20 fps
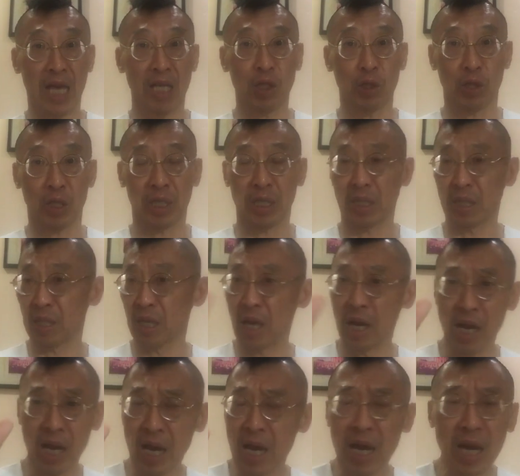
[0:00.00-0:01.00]
managers,
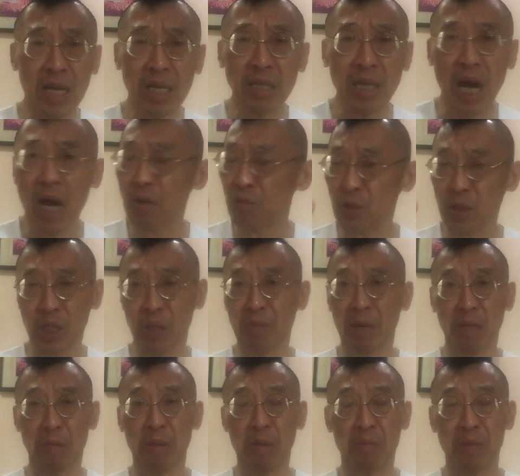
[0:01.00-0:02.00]
and ultra
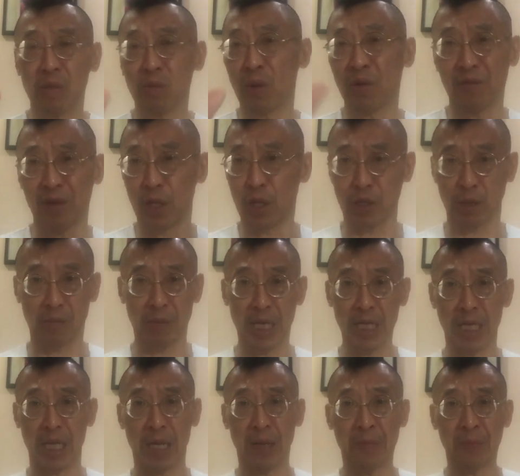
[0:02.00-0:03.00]
smart people with a lot of
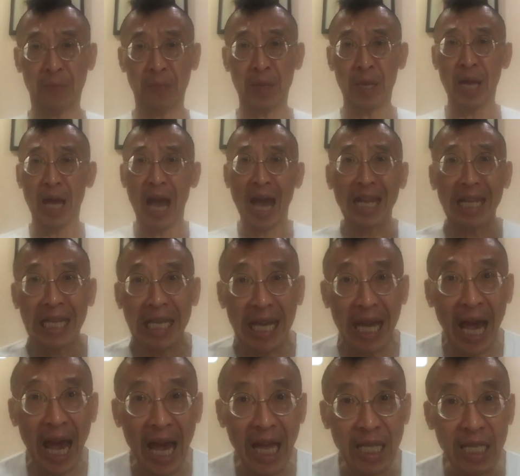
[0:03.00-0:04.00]
money. And
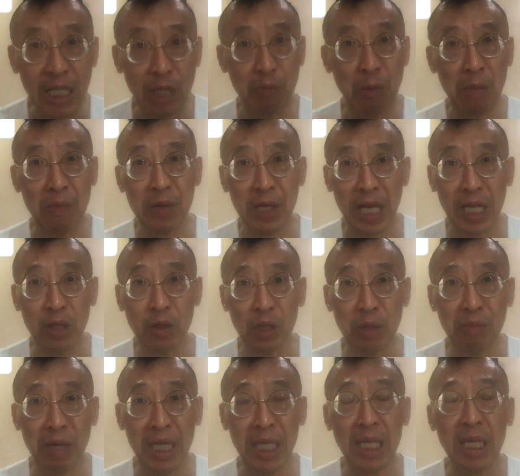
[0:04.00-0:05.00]
yet these people can lose
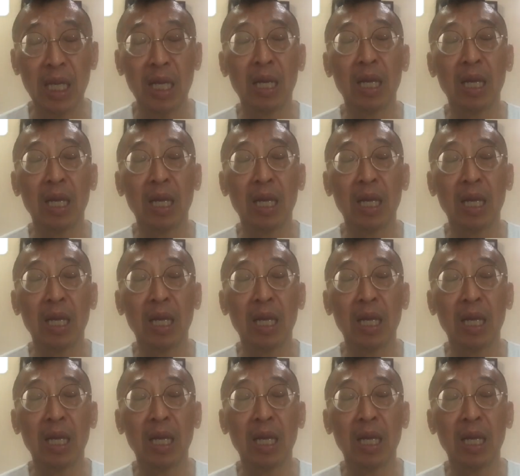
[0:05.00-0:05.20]
money?